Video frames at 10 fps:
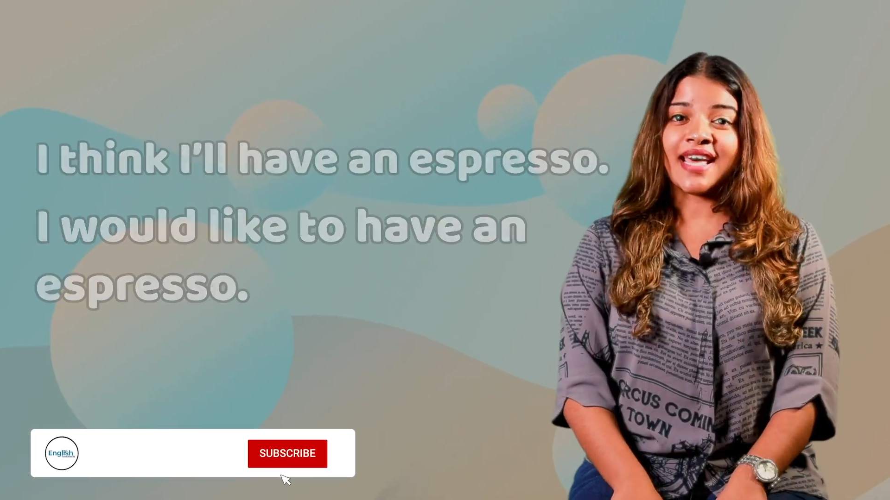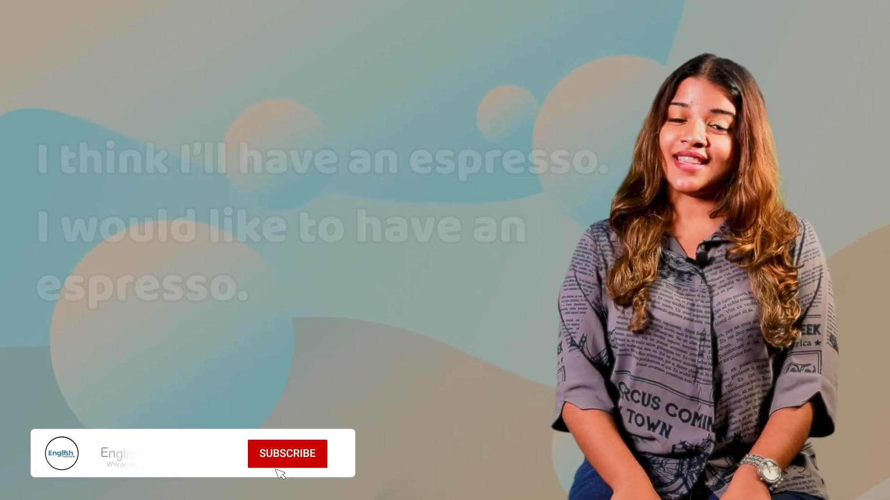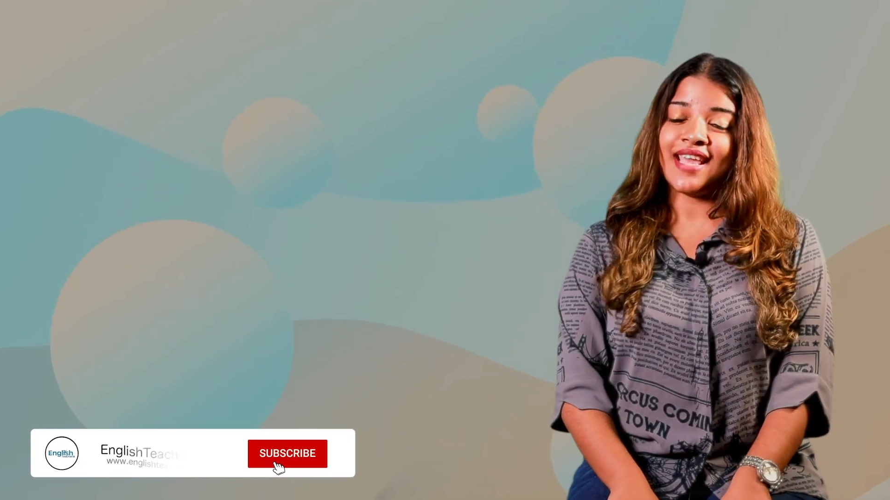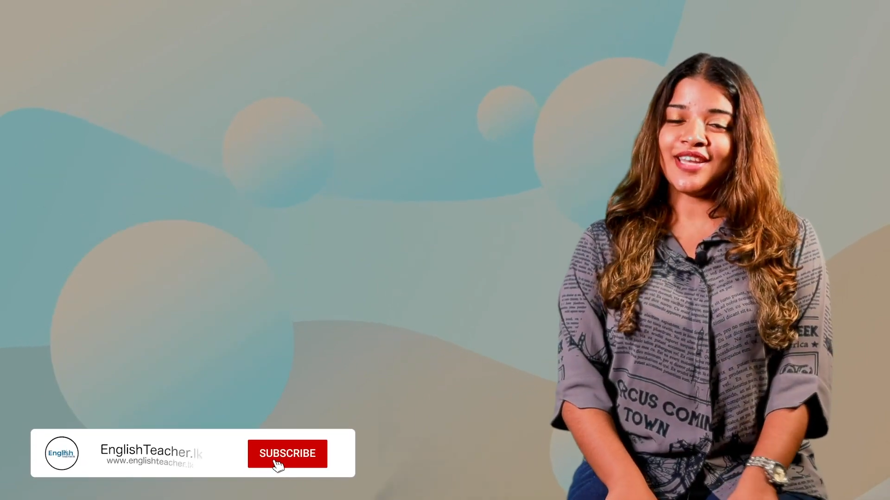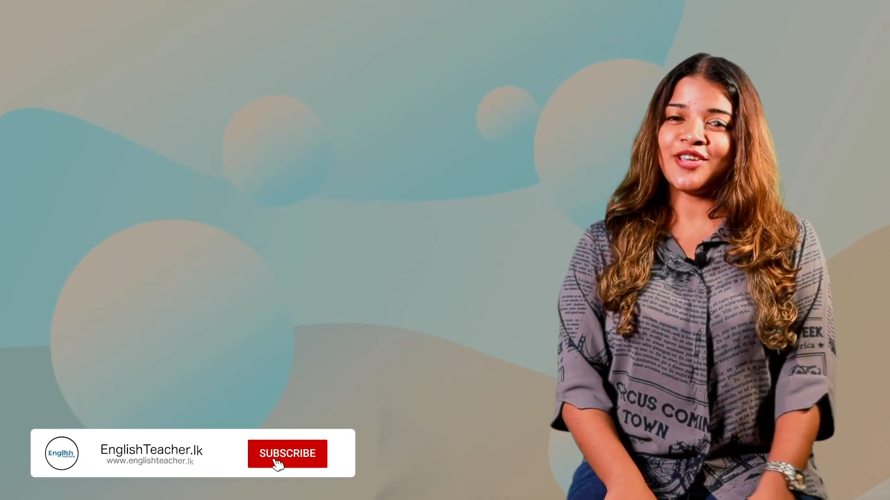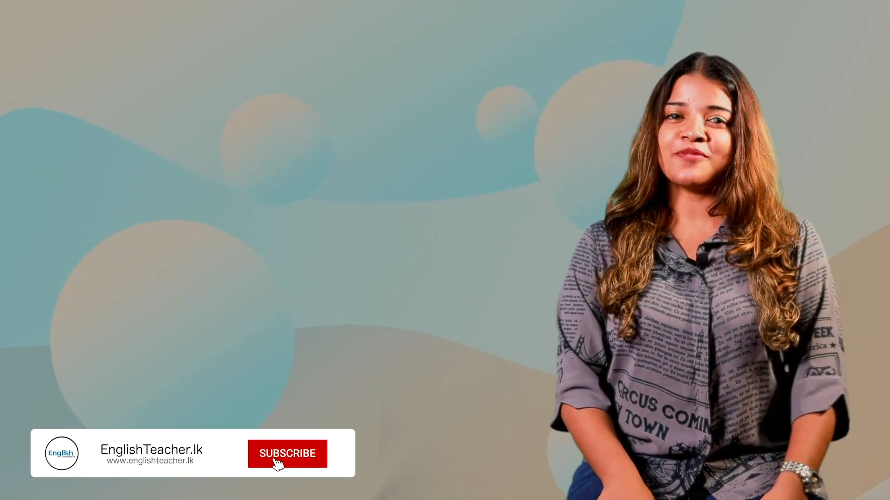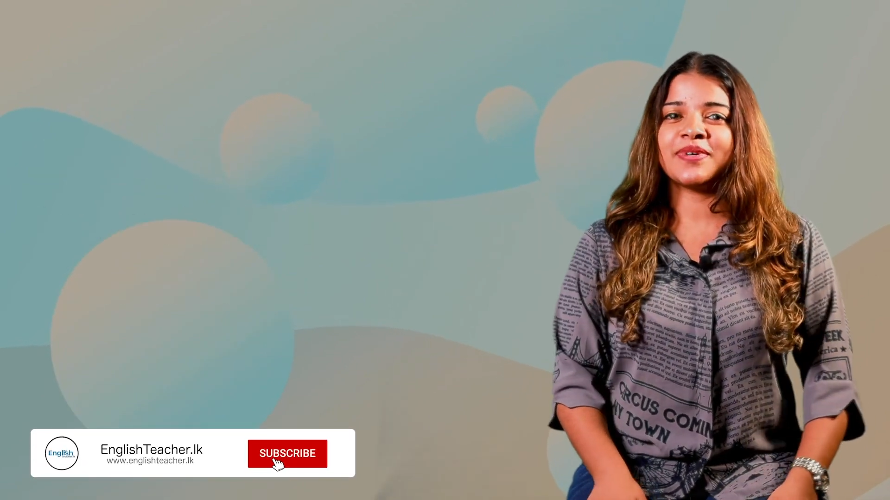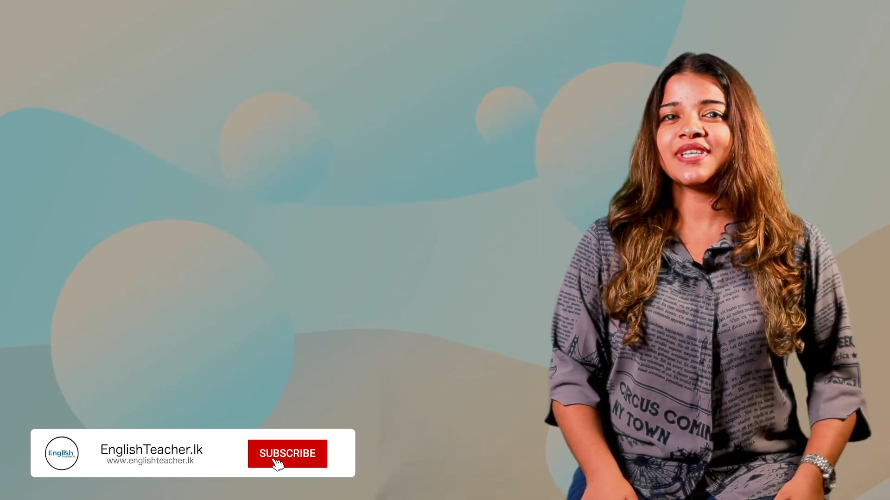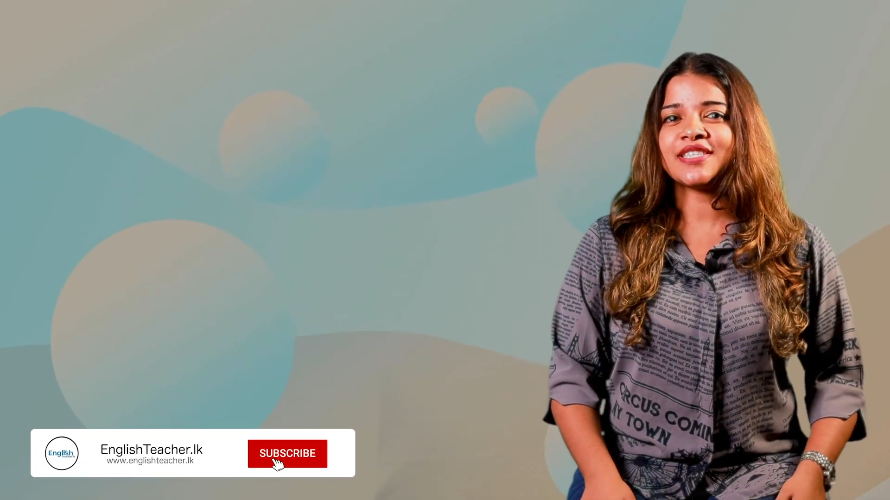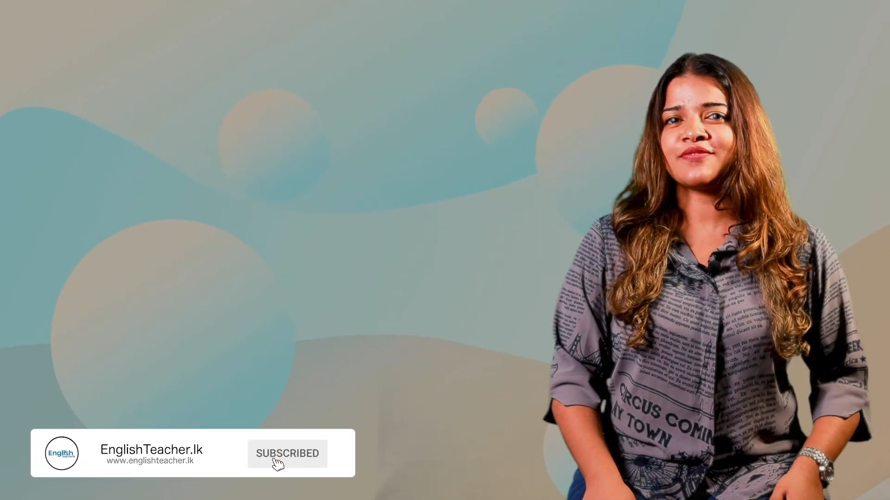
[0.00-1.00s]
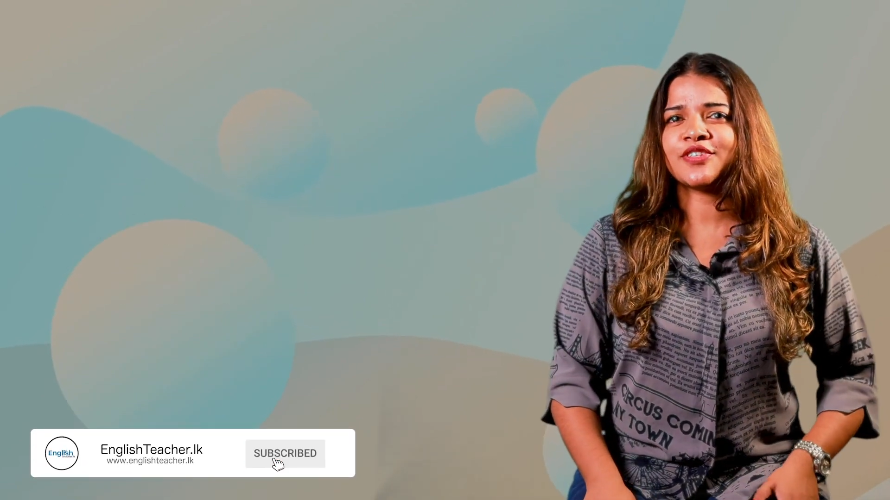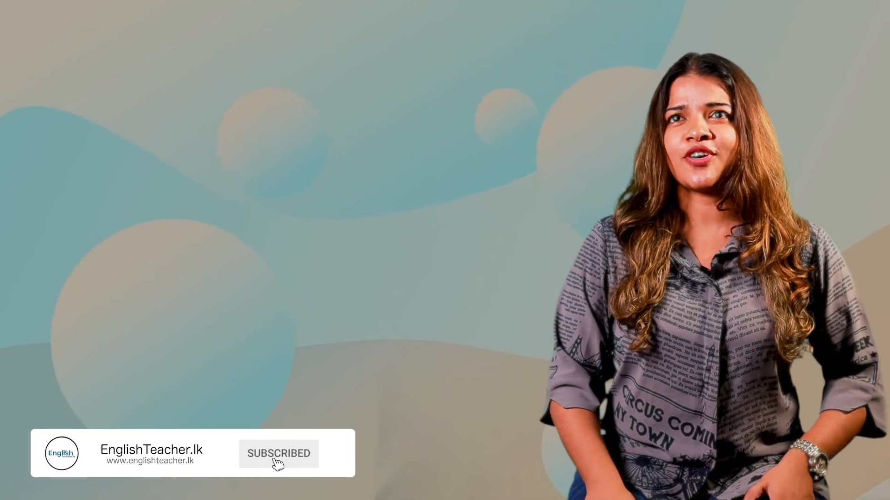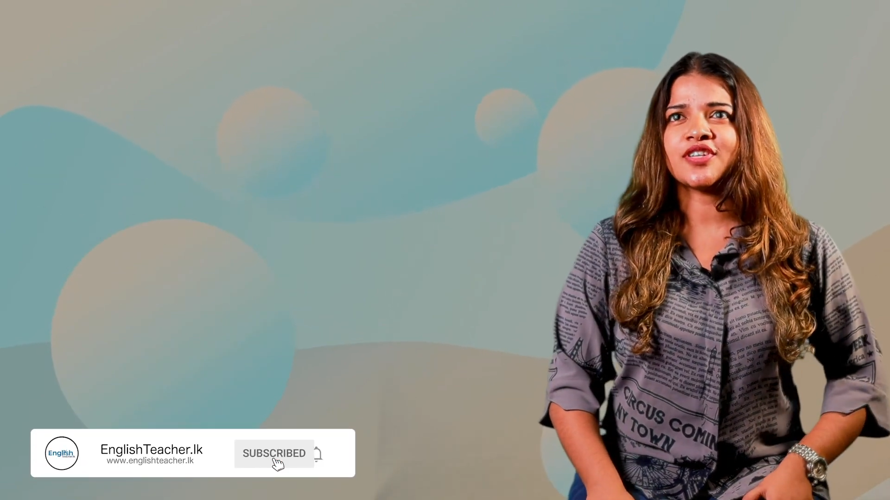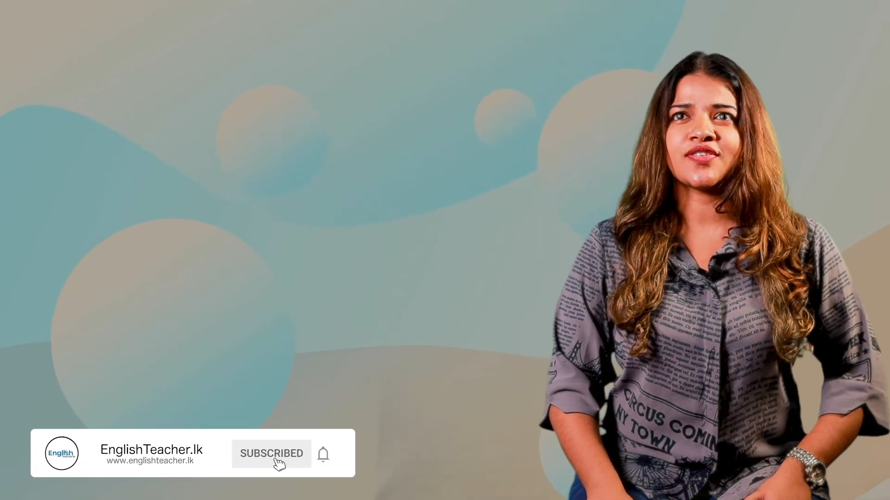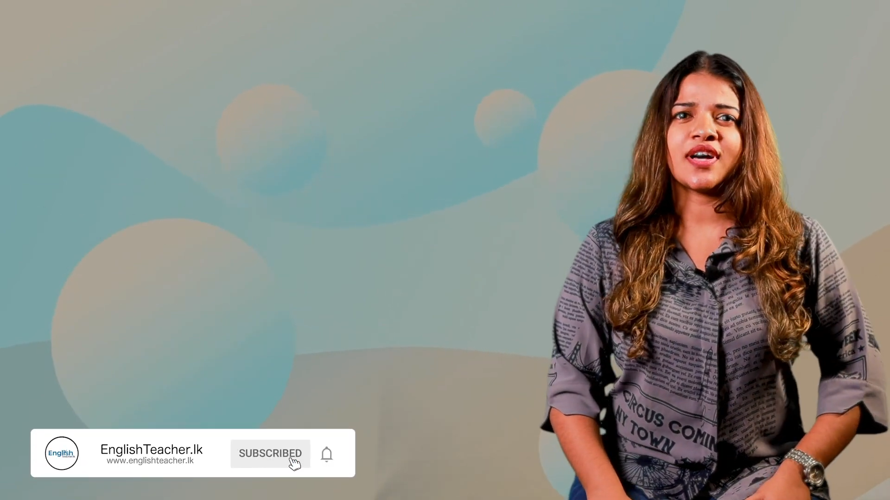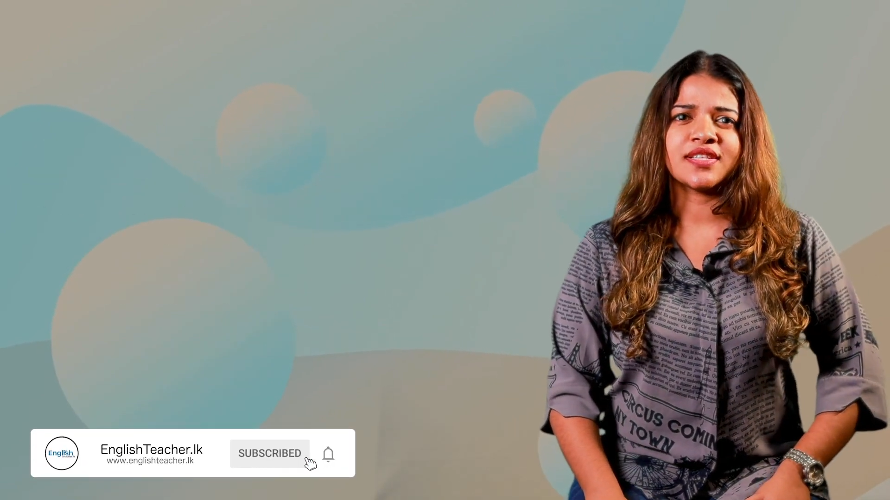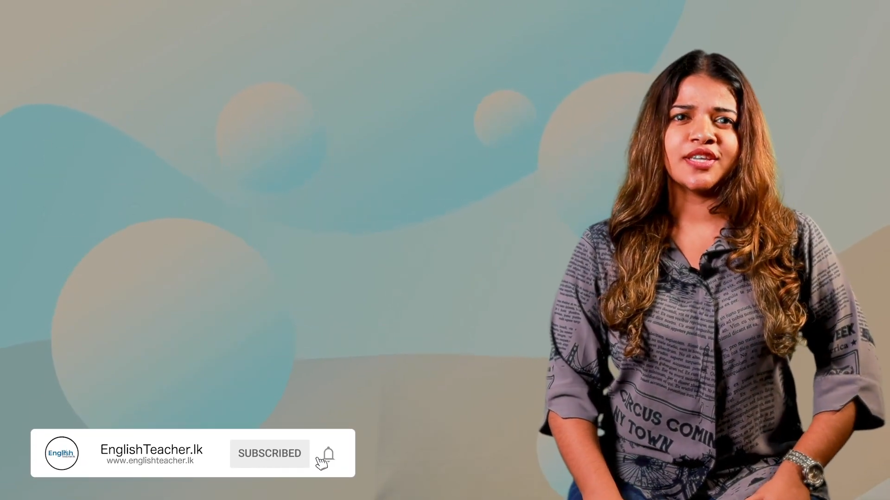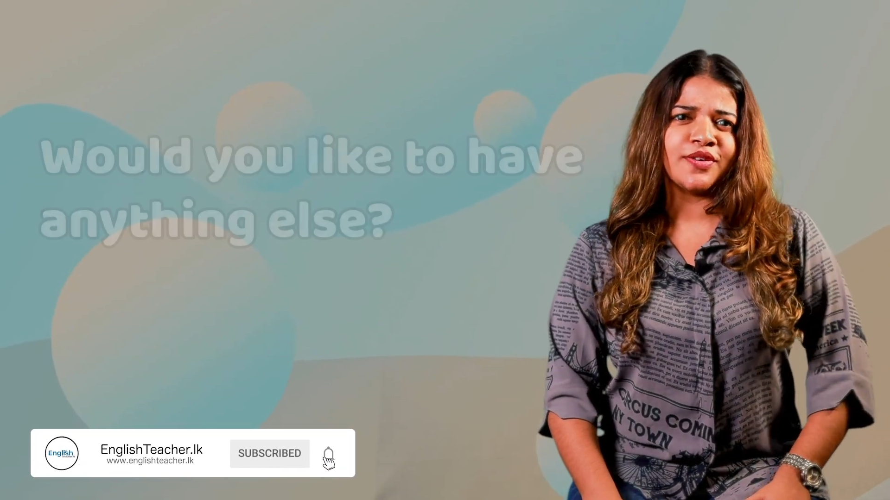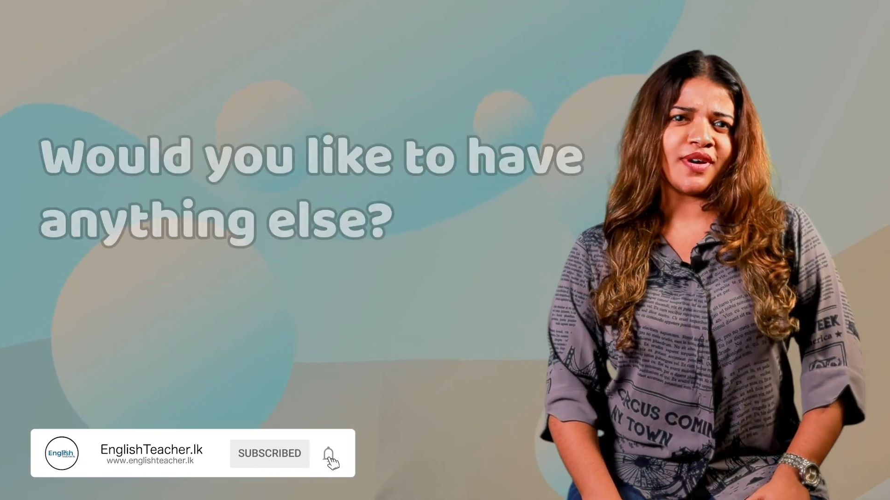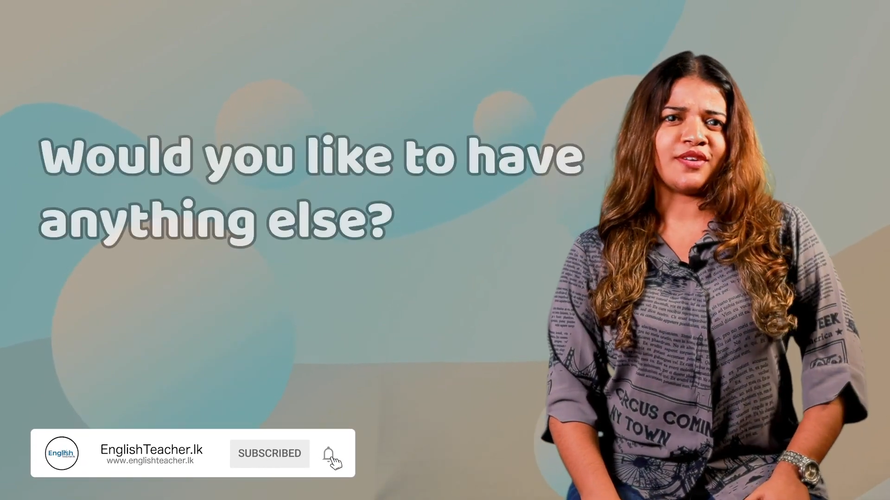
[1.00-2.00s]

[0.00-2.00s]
Then your barista would also ask you,